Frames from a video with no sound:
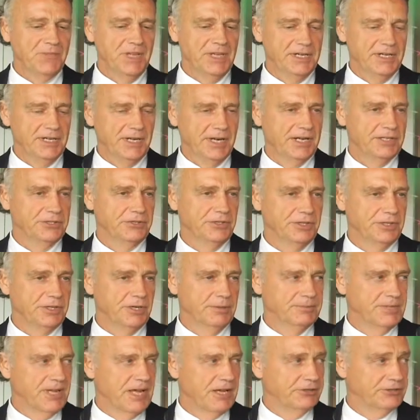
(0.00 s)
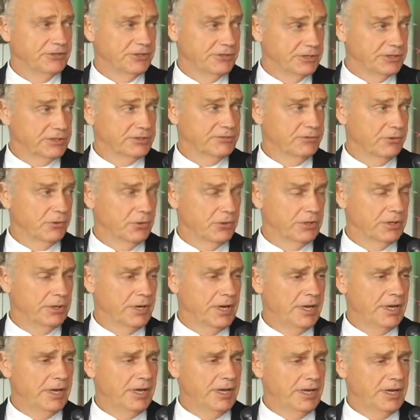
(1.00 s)
he can actually come down to this floor
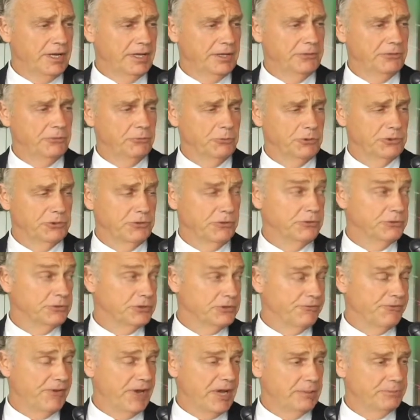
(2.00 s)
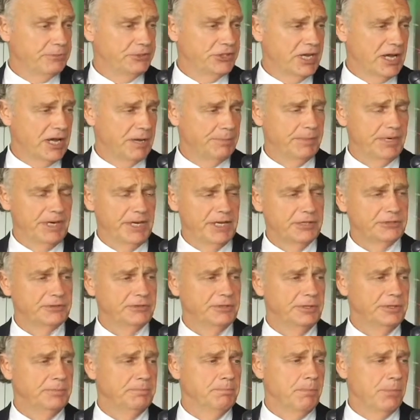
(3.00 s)
and where there's a fab shop and
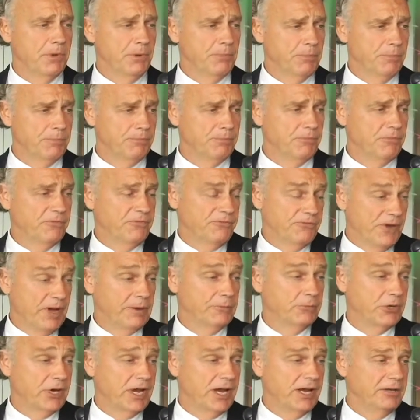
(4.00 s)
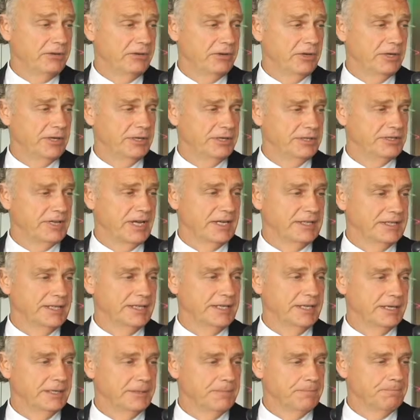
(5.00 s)
actually fabricate his
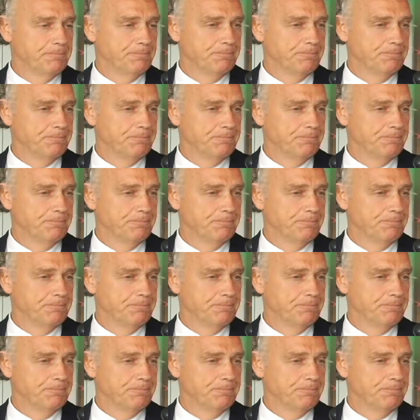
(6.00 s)
idea.